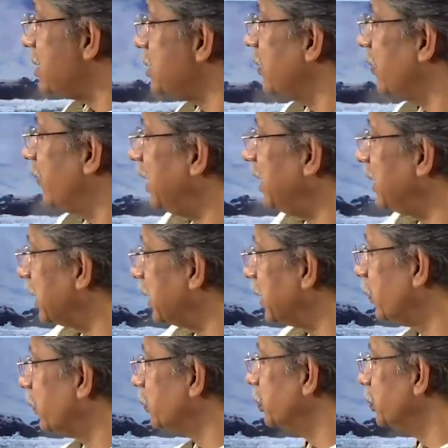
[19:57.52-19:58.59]
is the way that
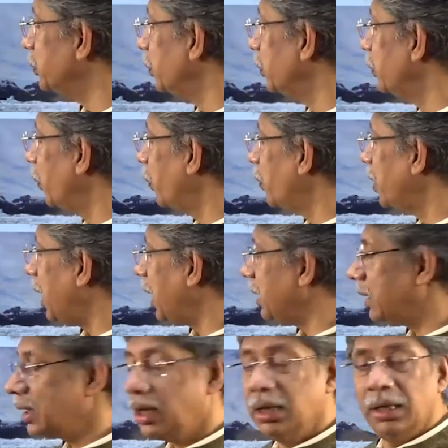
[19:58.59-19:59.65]
it goes on to look
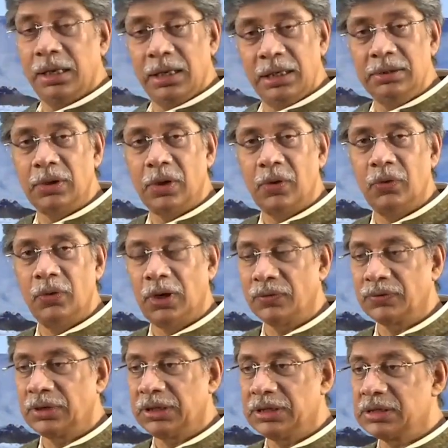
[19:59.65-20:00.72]
like in the whole
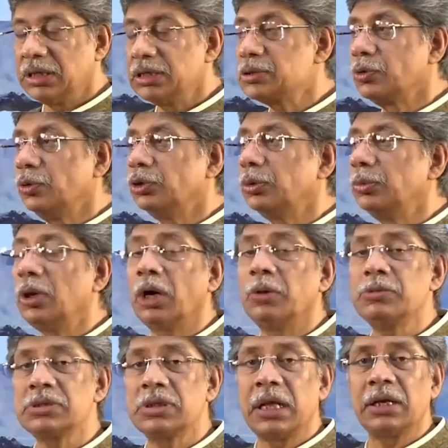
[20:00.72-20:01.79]
of the region. It's going to be
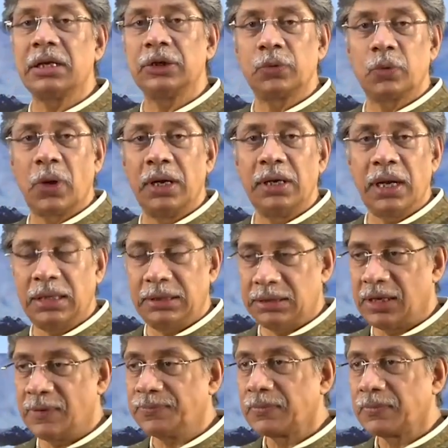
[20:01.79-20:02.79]
almost like a twilight.